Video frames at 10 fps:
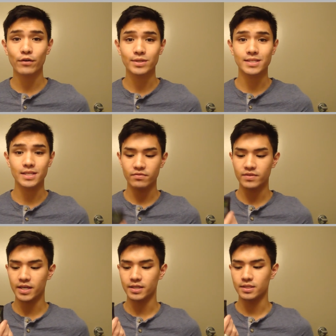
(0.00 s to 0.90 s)

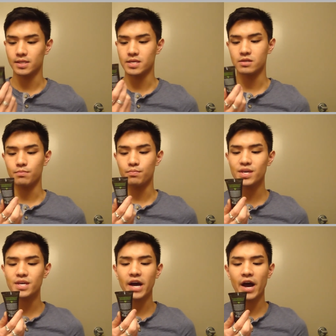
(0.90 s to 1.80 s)
received is the
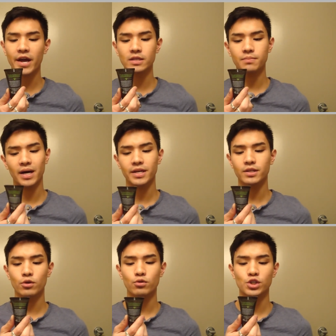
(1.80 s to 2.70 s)
Be Kind Body
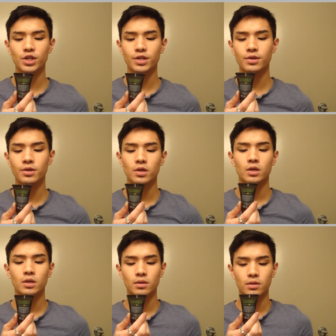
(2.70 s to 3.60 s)
Lotion
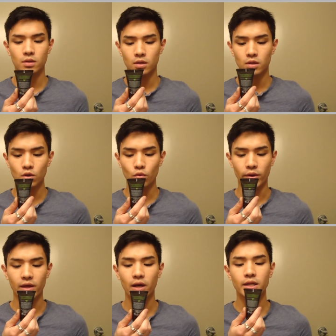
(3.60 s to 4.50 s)

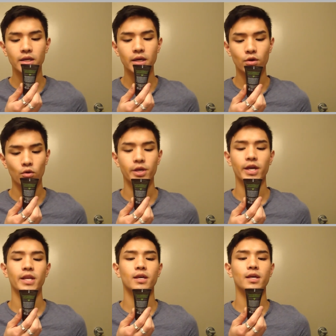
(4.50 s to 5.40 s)
with honey and
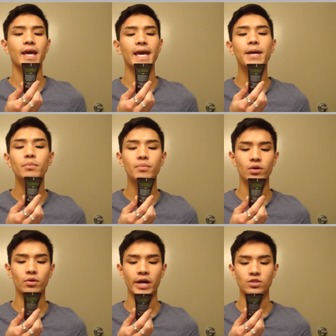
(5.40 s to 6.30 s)
organic
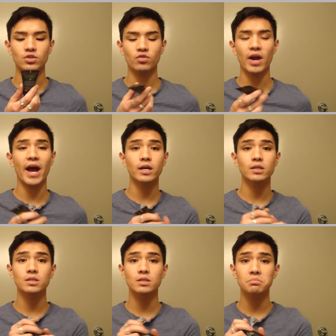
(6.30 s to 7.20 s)
chamomile
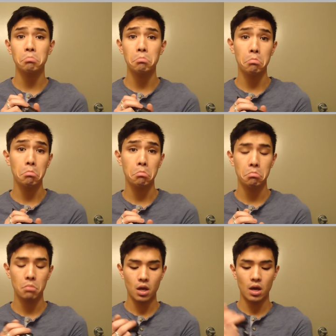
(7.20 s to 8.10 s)
extracts.
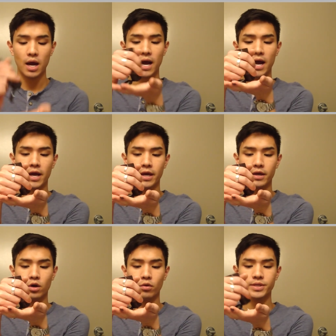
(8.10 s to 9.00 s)

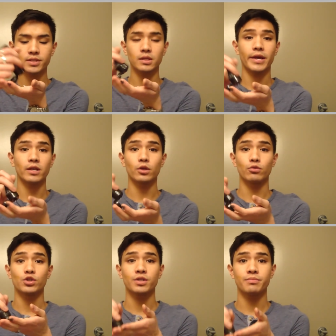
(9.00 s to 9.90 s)
I always like
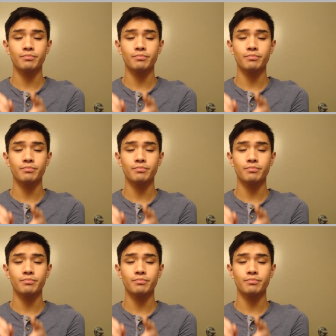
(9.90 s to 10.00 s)
lotion.